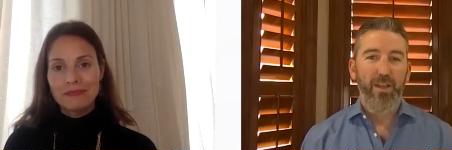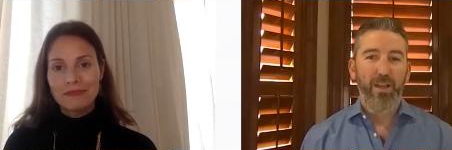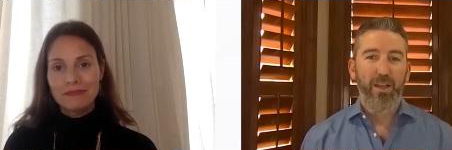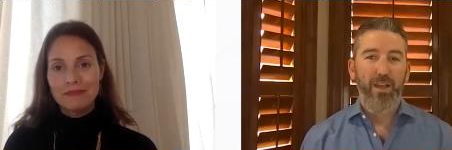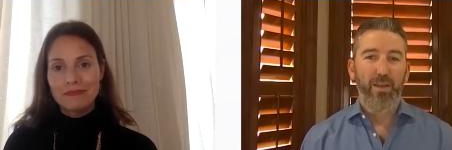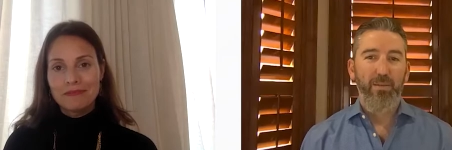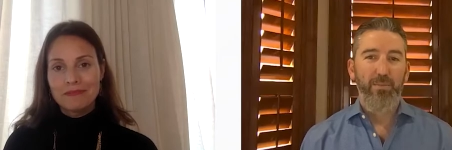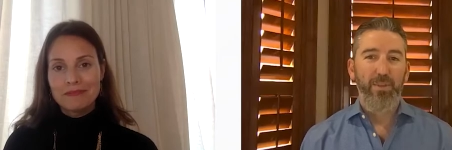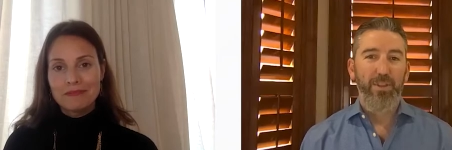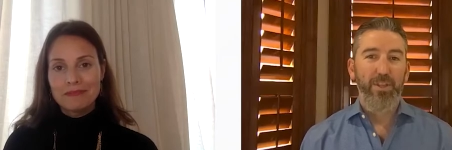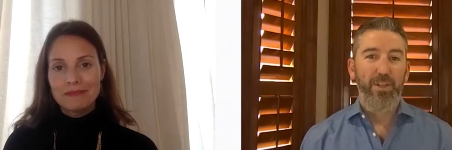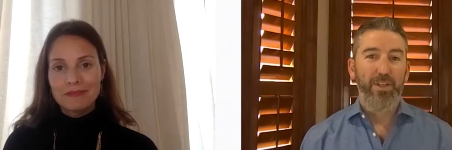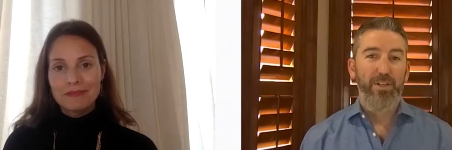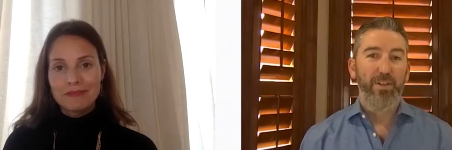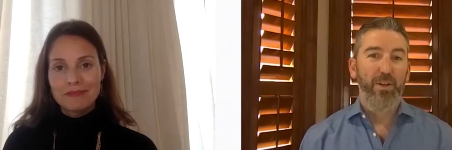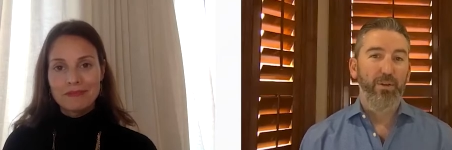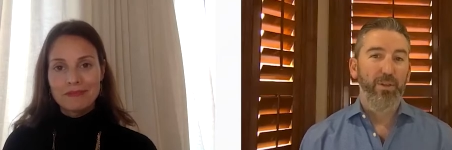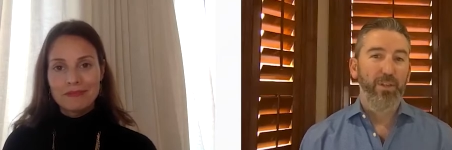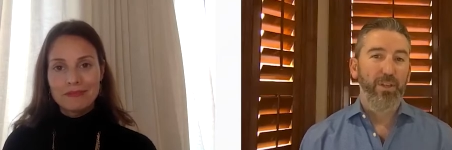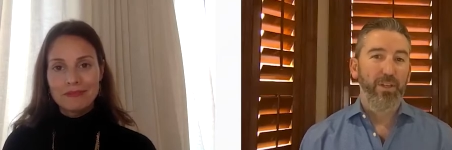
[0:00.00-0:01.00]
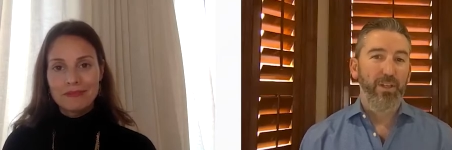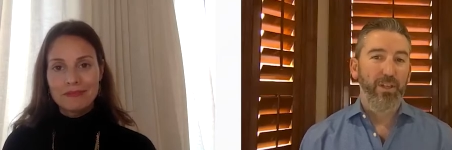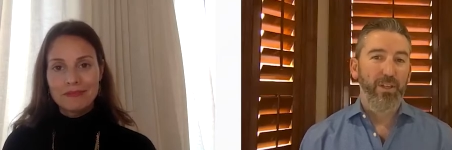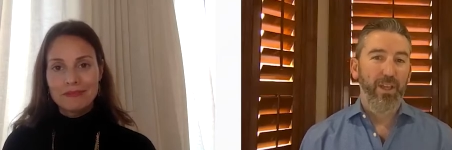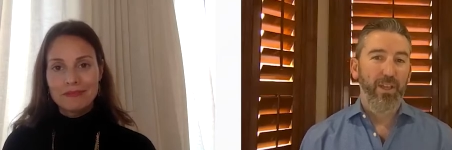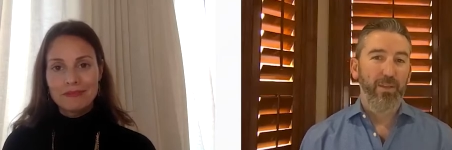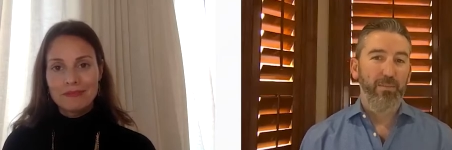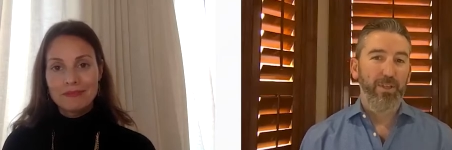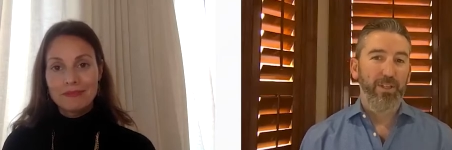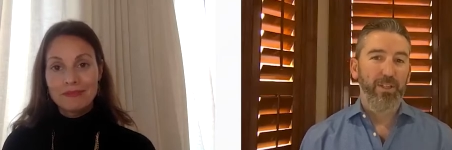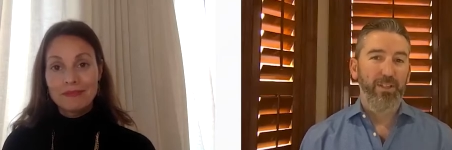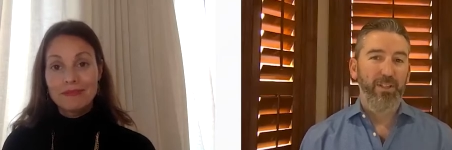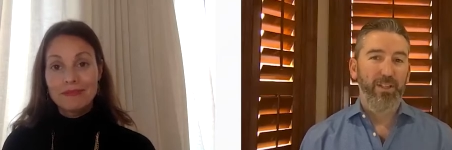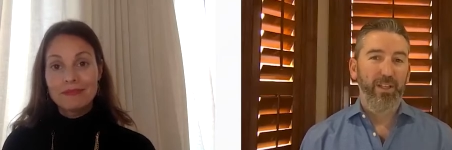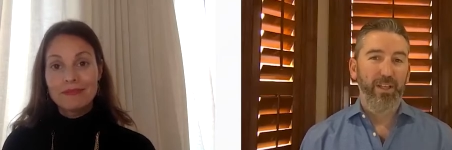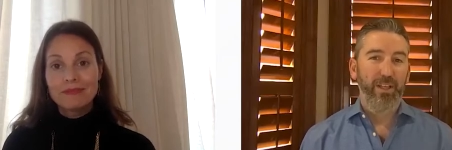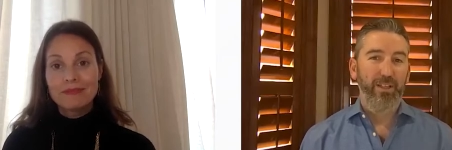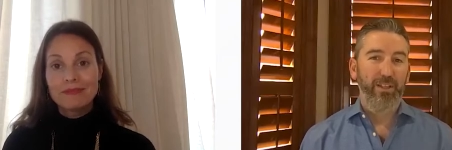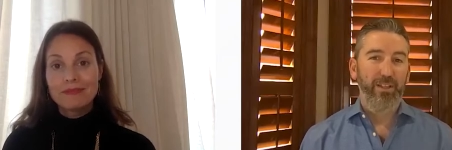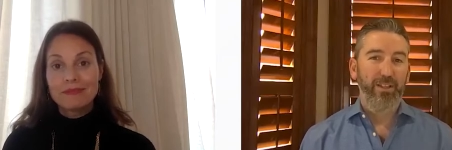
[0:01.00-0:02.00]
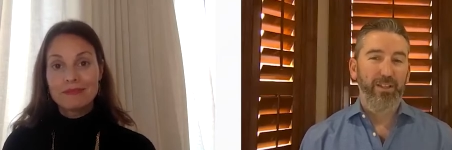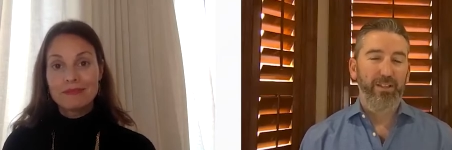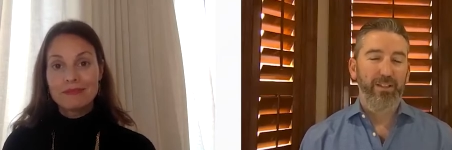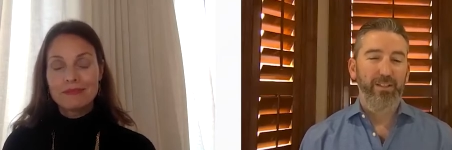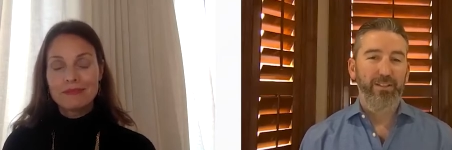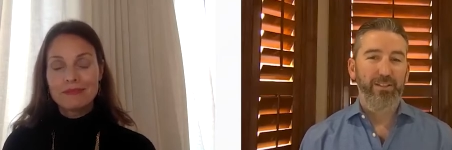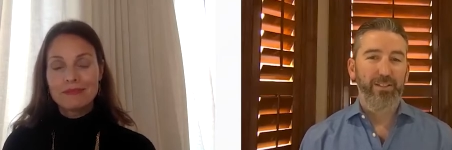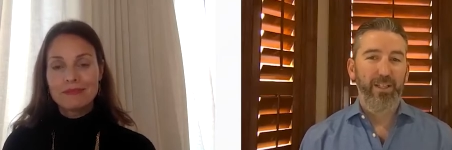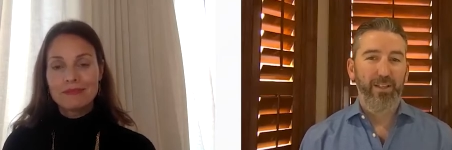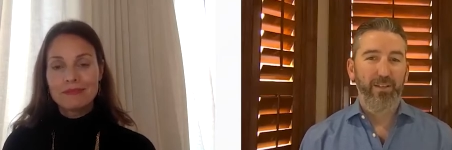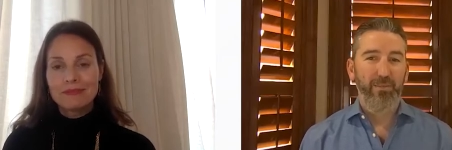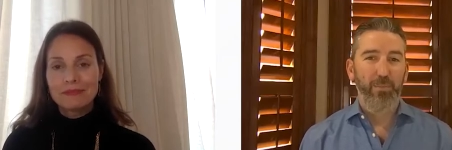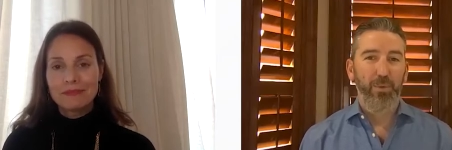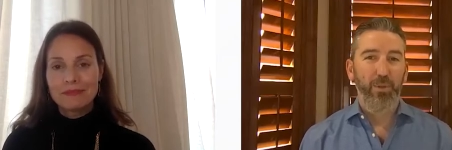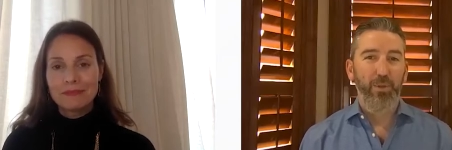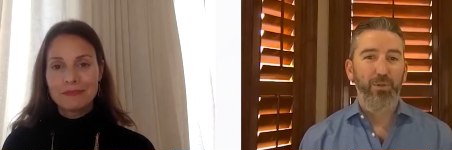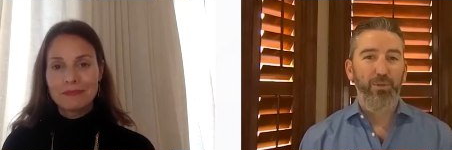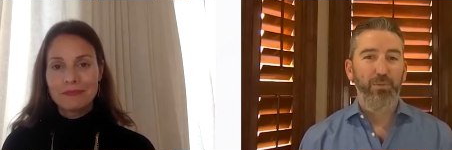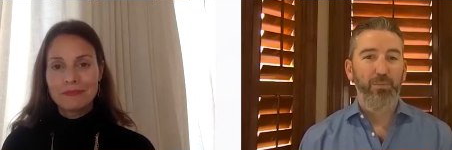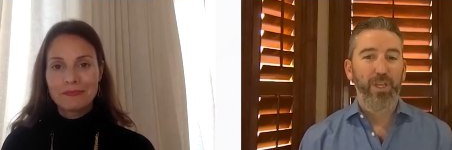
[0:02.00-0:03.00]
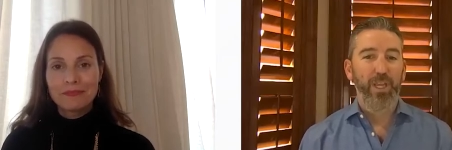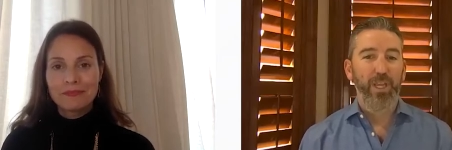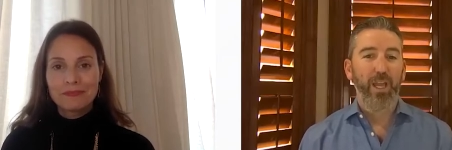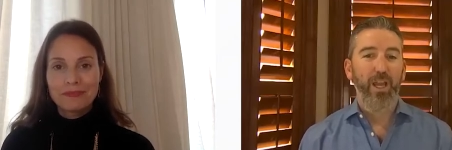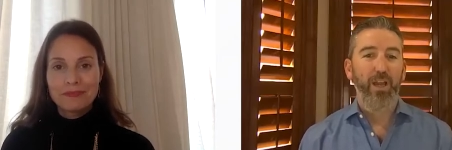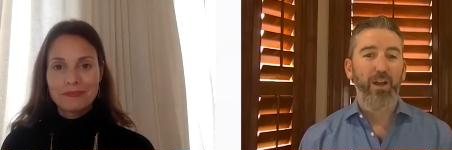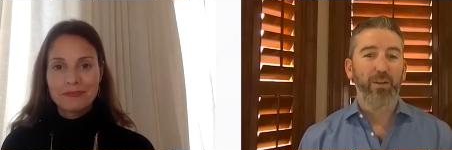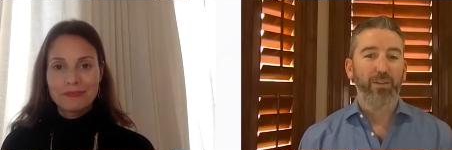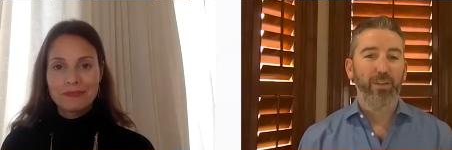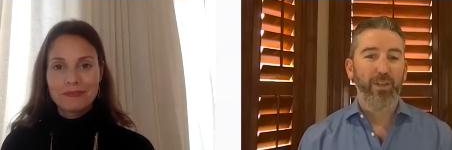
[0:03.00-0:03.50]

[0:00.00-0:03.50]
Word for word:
Speaker 1: Uh, but then Nokia came in and uh, kind of pulled me out.